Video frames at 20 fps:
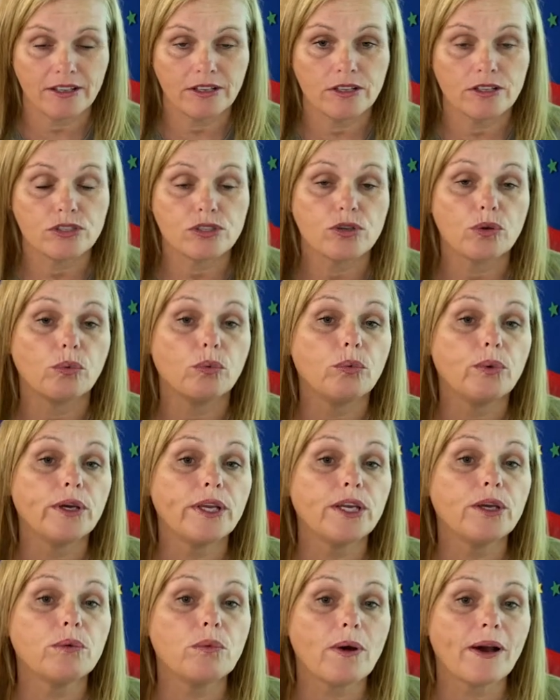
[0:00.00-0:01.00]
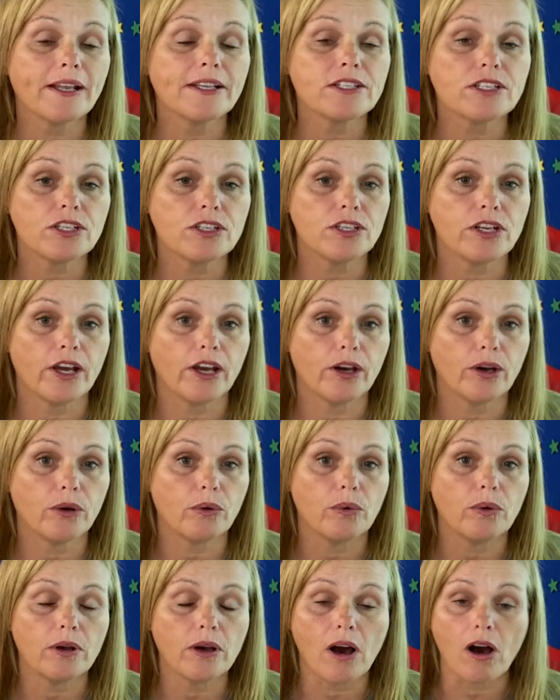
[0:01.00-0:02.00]
So we want to
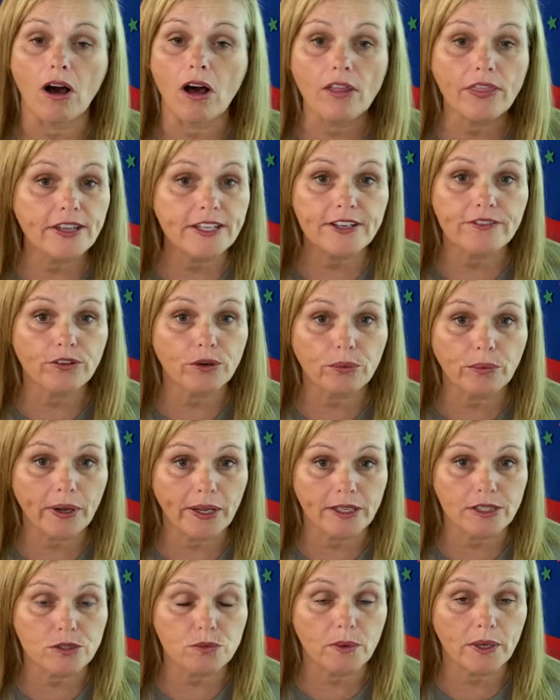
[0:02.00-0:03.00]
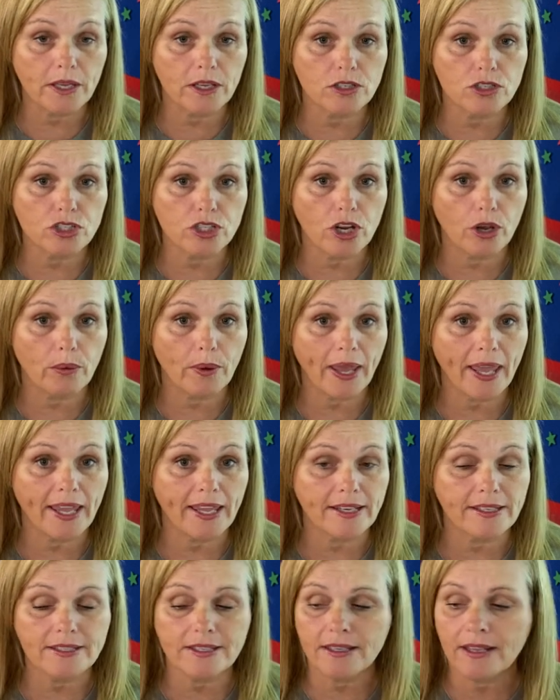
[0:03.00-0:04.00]
know all the different ways we can show
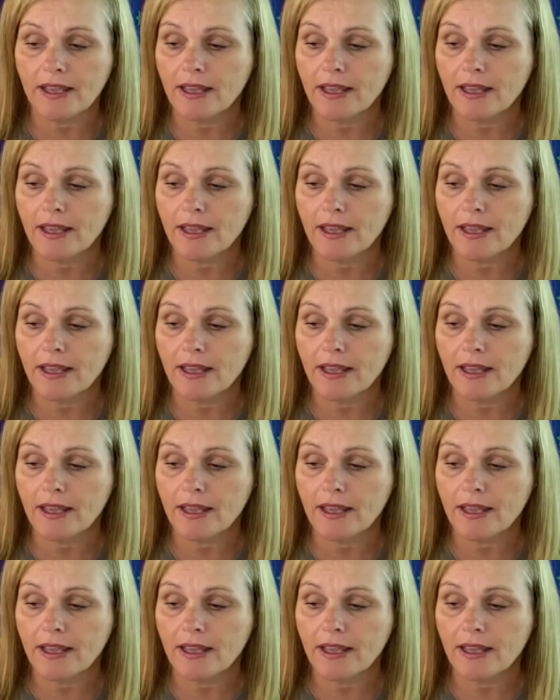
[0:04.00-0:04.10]
eight.